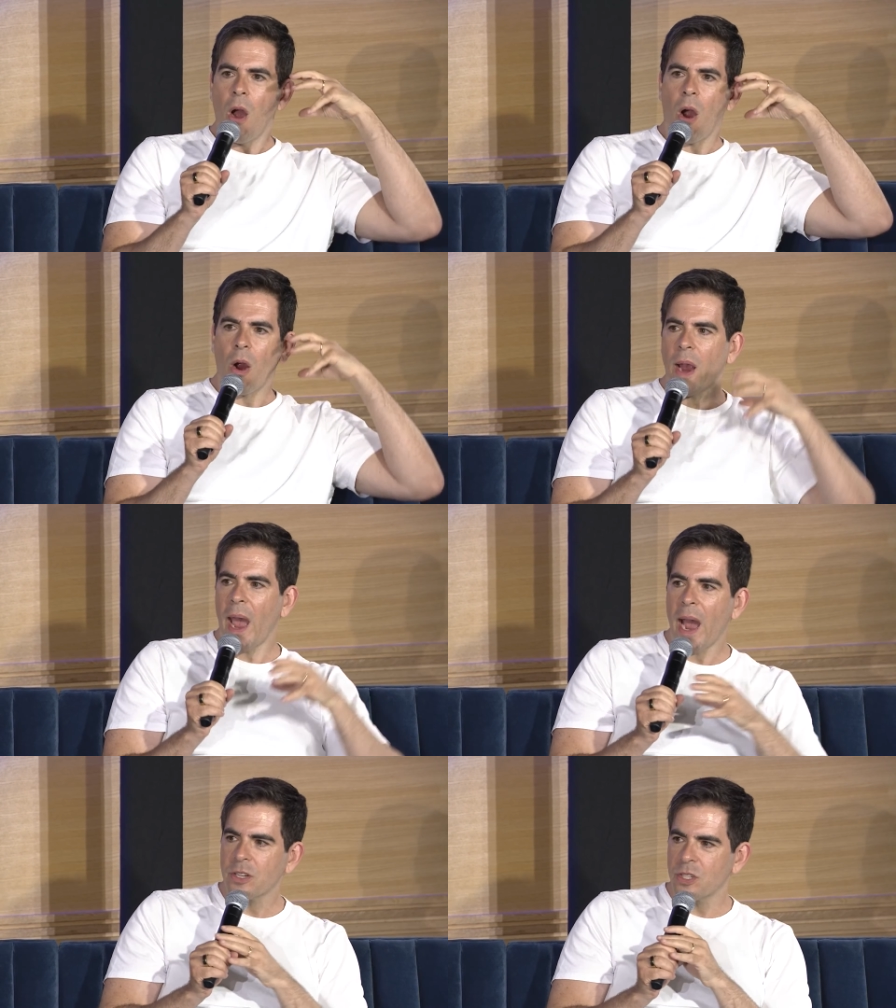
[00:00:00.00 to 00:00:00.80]
our
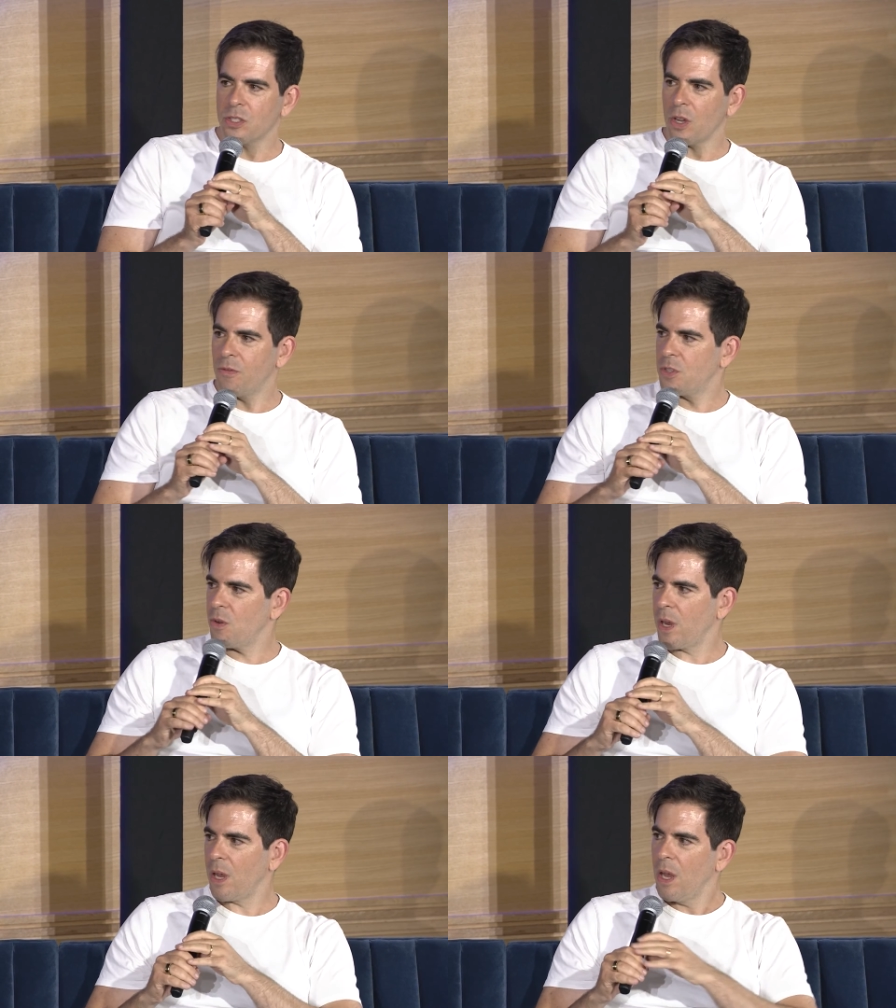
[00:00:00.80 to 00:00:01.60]
actions of
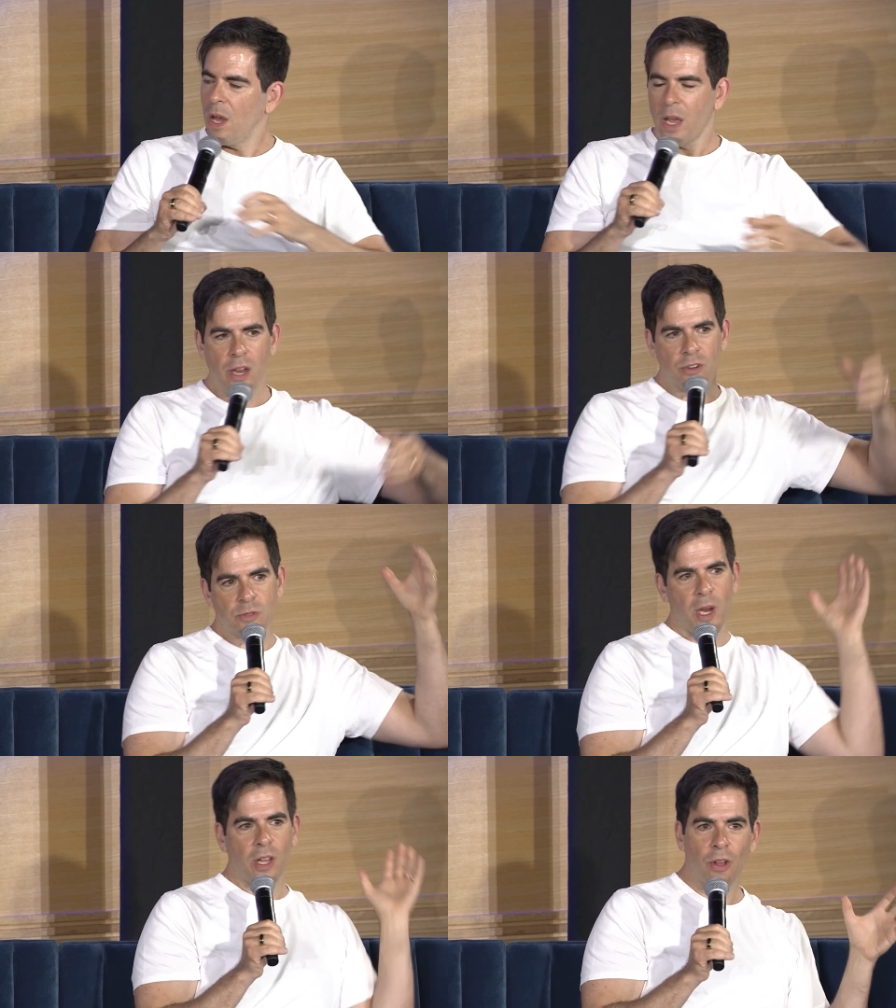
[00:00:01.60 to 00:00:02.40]
doing, here's
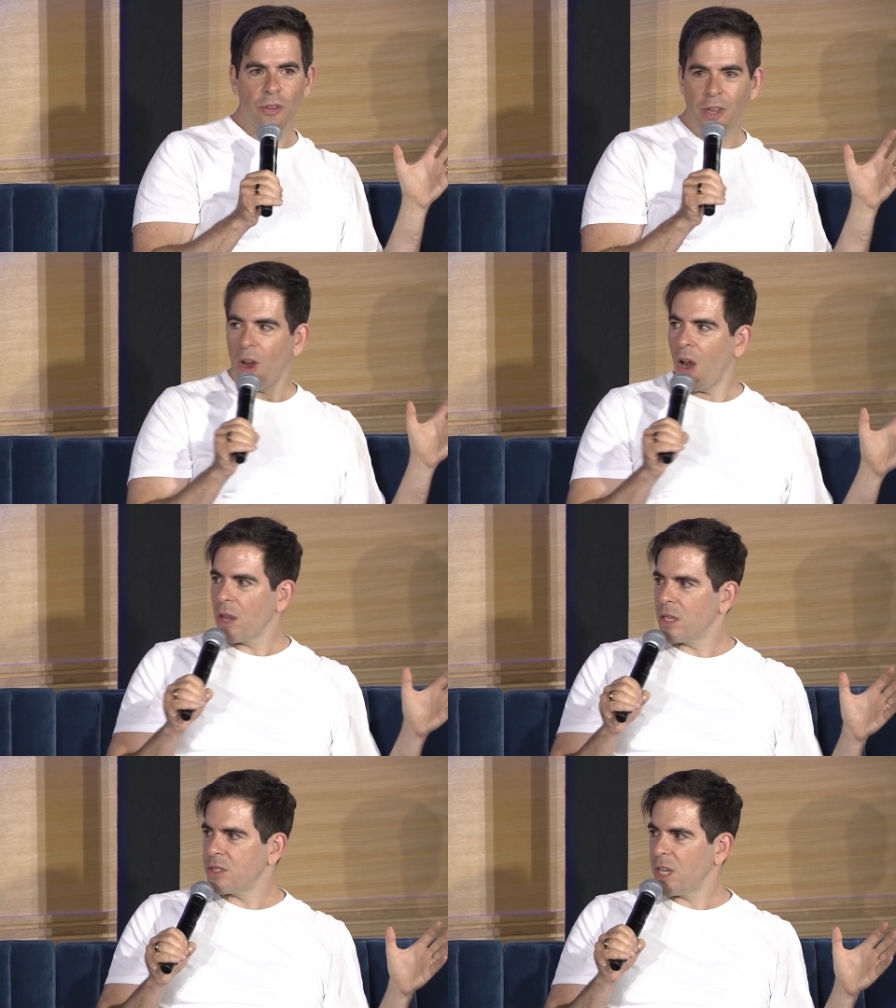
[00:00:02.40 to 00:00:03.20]
my clothing haul
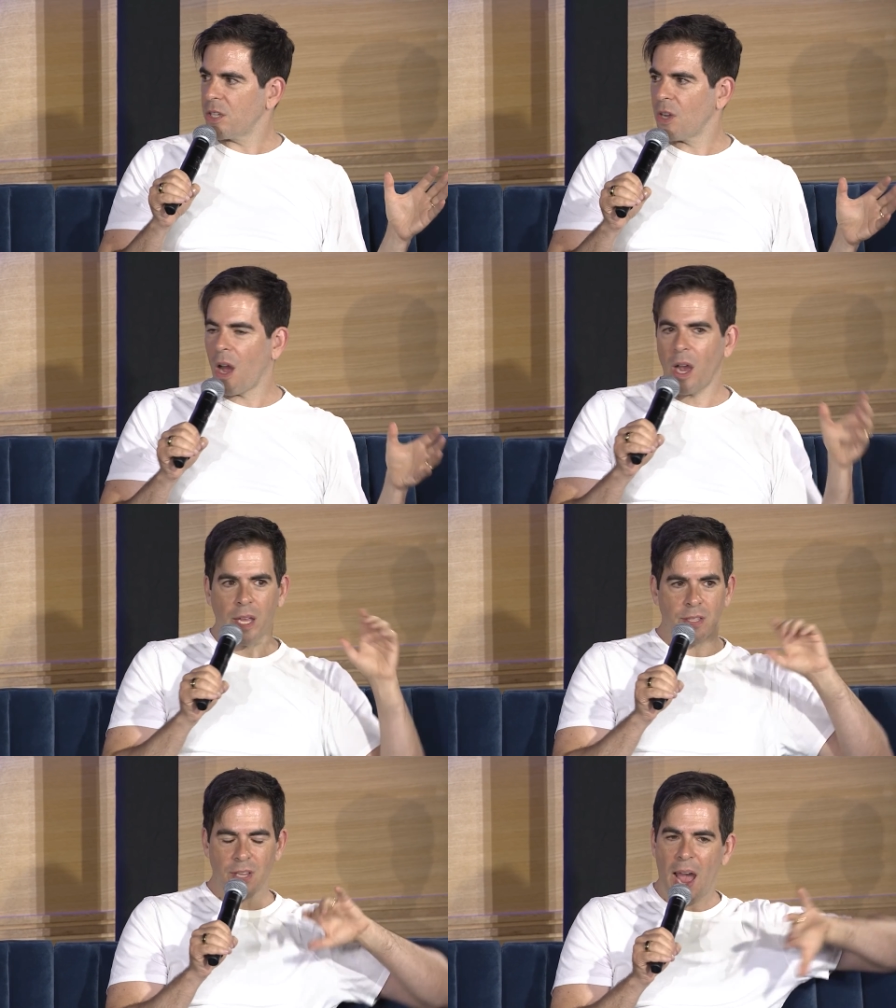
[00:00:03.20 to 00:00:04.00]
on TikTok,
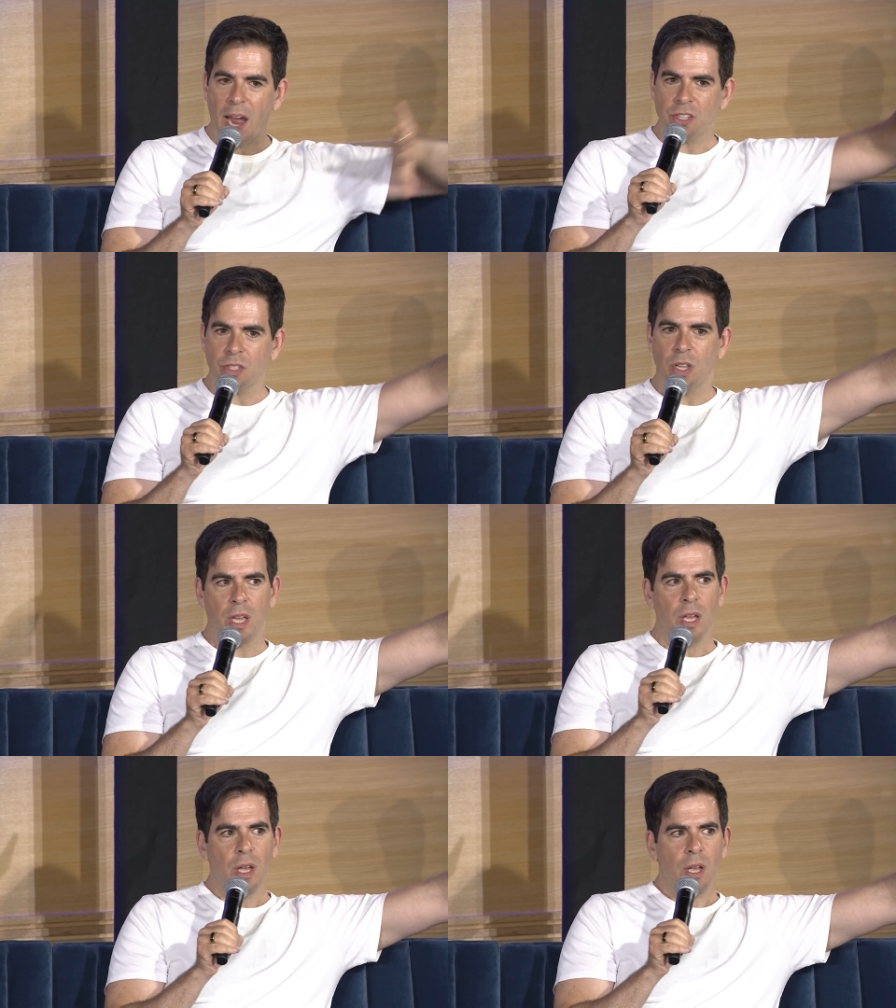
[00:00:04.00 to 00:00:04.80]
it's
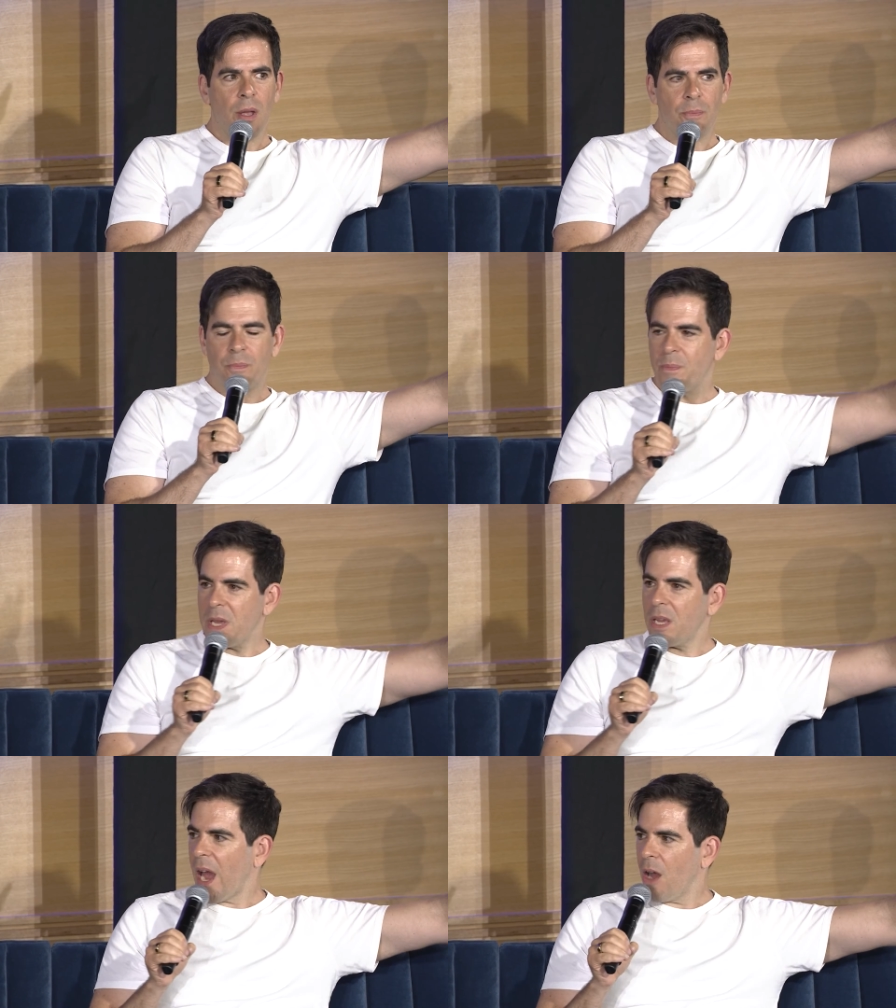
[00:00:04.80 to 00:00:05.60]
actually
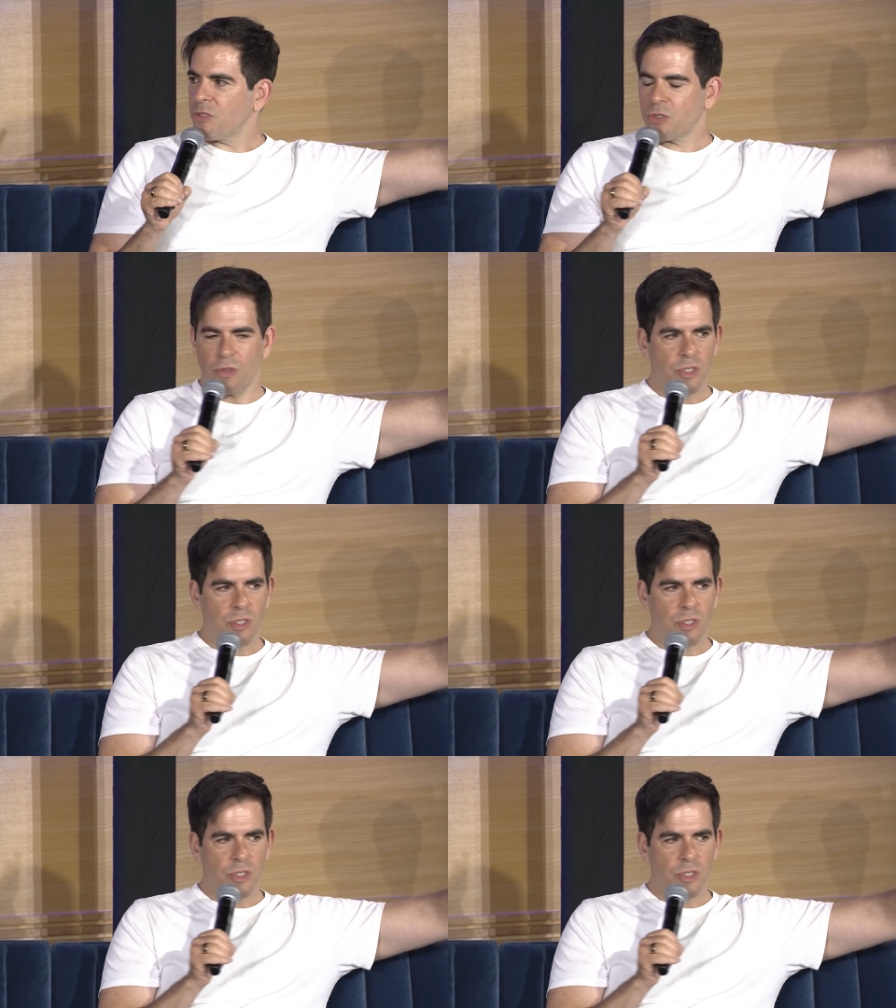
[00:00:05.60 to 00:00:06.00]
being outsourced.